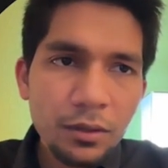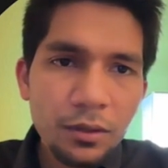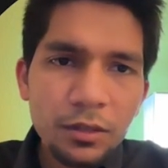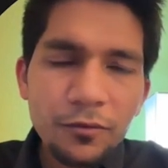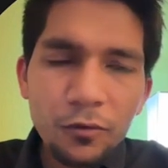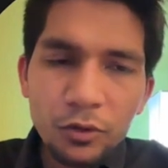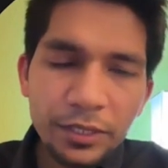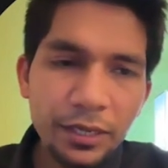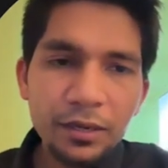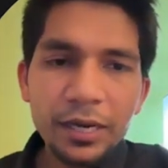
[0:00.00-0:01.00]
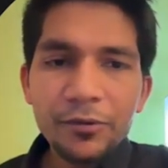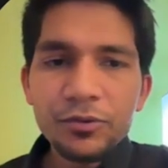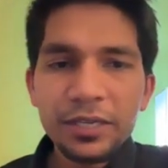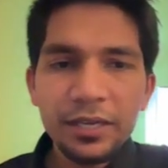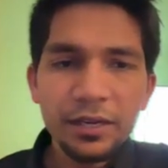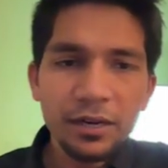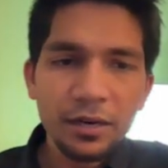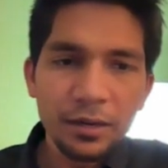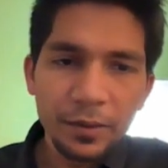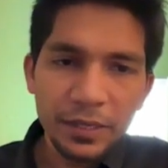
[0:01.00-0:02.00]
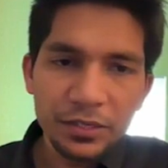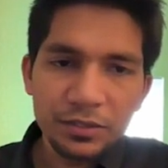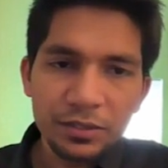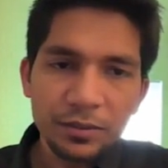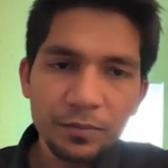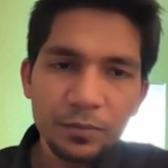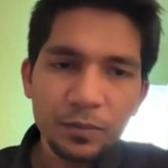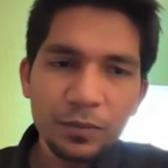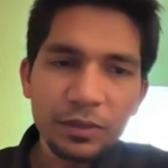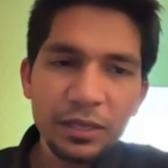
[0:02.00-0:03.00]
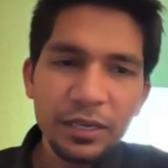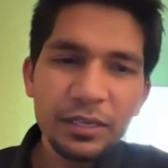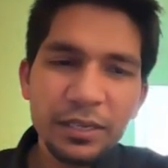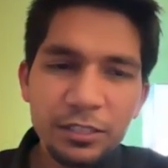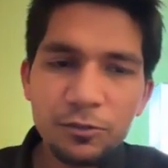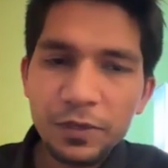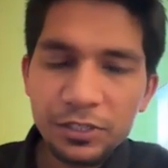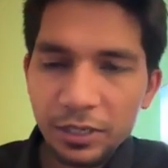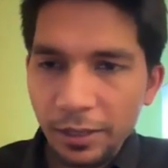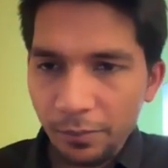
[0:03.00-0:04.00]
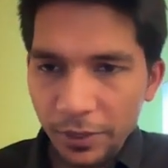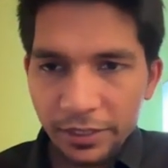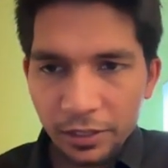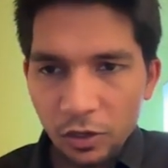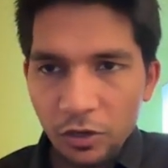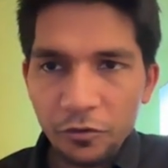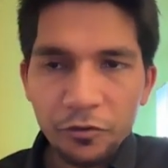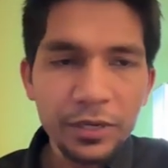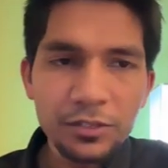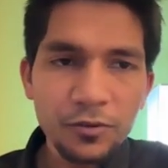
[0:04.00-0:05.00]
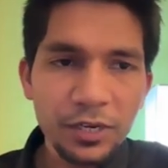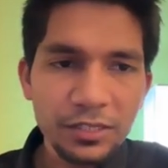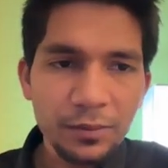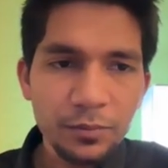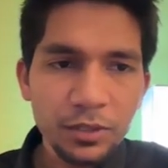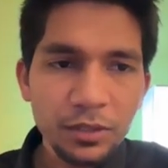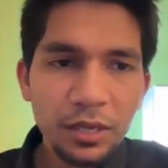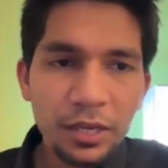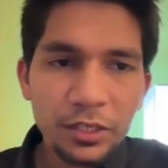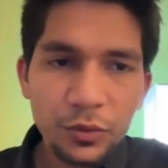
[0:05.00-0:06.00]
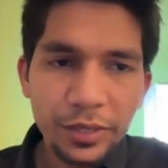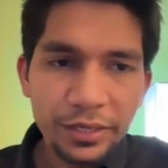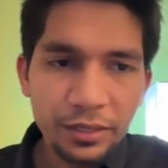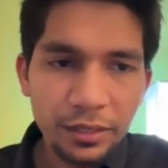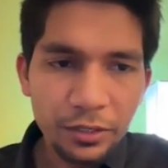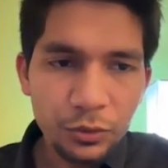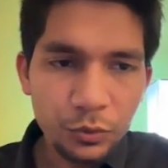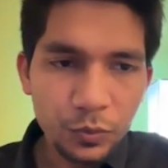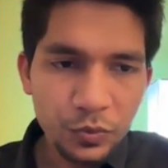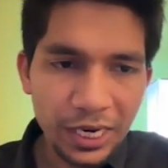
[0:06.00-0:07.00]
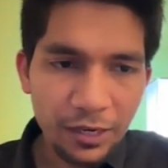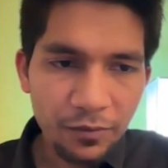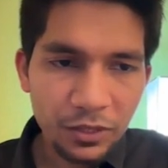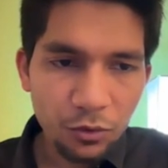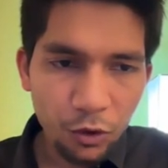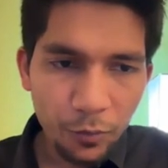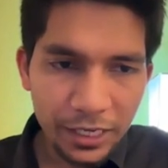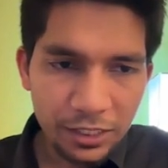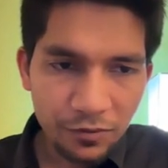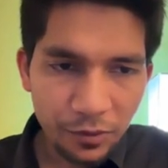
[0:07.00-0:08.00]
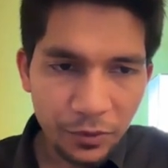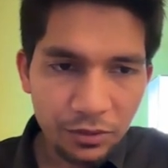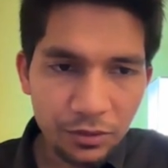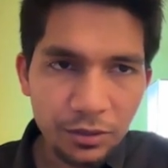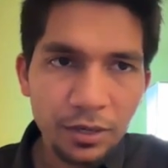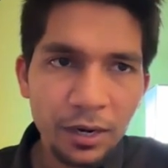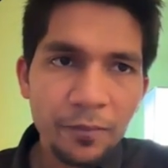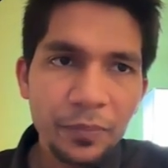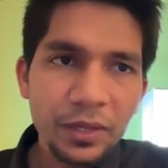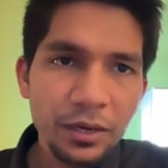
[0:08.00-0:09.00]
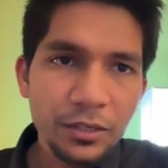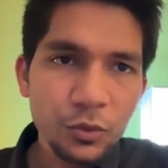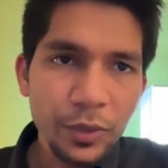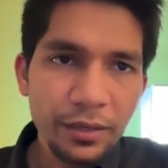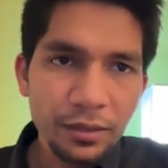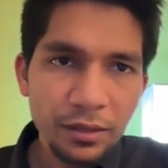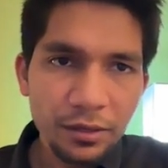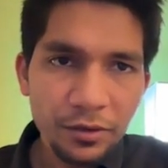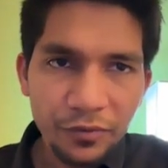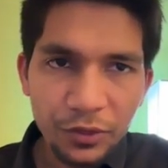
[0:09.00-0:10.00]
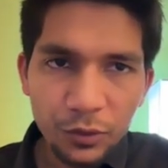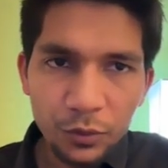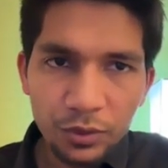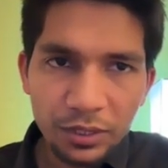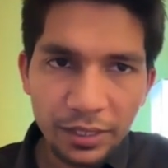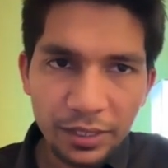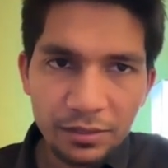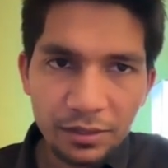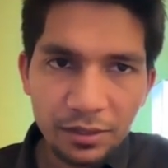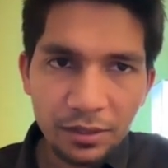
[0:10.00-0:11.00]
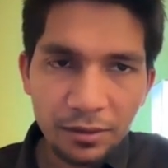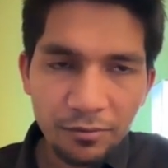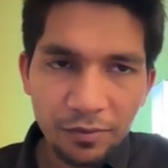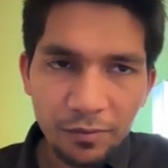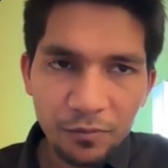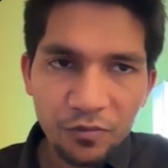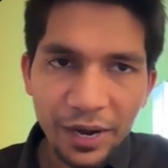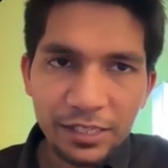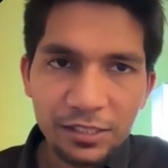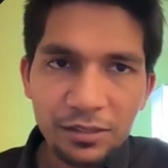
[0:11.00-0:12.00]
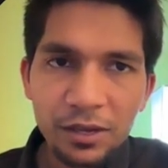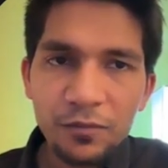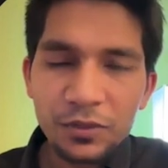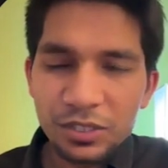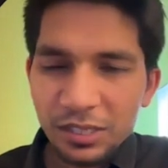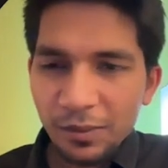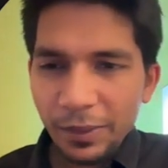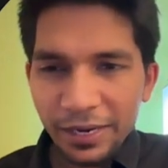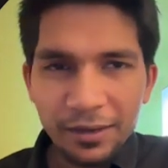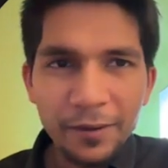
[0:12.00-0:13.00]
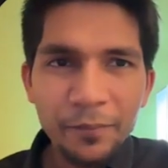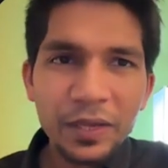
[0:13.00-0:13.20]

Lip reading: The fourth thing I would say is it is feature complete in a lot of ways. For example, you can do chat with code base from here. You can review things, files, which is in beta.